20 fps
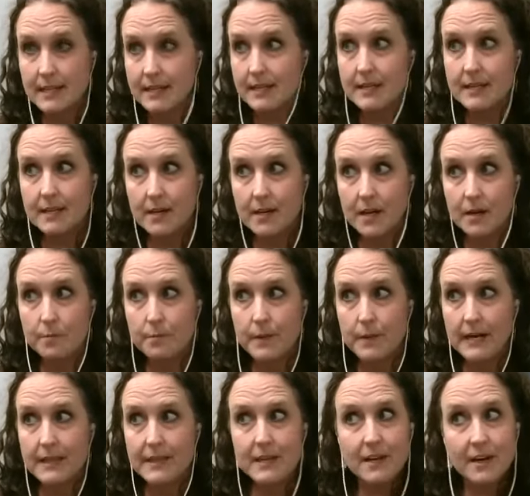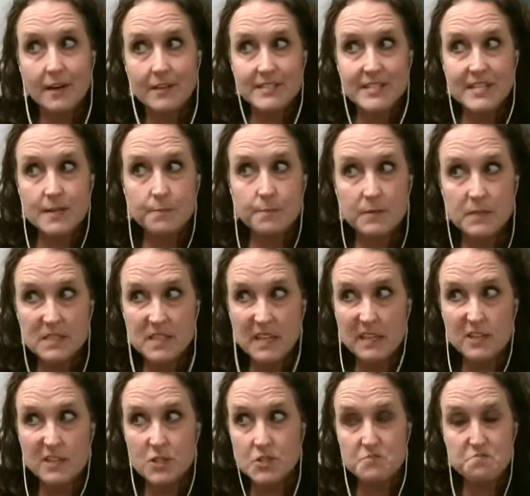I think our I think our team is like